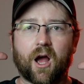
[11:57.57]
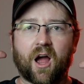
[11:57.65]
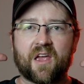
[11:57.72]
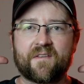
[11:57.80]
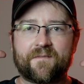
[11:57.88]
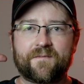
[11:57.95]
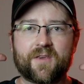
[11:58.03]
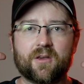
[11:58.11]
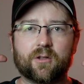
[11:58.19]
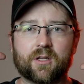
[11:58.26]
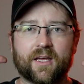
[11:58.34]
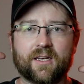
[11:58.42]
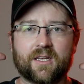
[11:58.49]
I
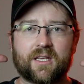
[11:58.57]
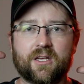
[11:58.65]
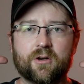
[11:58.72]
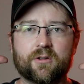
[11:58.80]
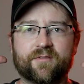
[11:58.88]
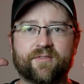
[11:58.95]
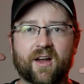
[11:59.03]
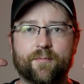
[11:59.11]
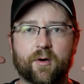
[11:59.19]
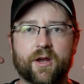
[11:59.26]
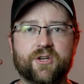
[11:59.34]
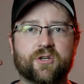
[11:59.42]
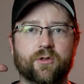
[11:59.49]
feel and hear the
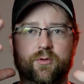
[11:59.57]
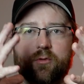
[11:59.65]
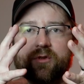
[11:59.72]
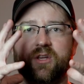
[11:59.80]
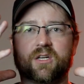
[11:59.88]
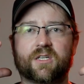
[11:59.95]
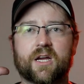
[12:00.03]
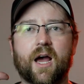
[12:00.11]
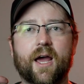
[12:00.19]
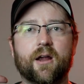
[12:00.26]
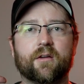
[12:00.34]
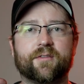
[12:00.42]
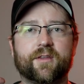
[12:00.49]
vibration through the
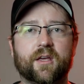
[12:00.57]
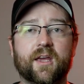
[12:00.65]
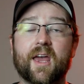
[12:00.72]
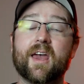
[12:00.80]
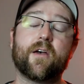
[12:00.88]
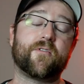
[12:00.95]
entire thing, and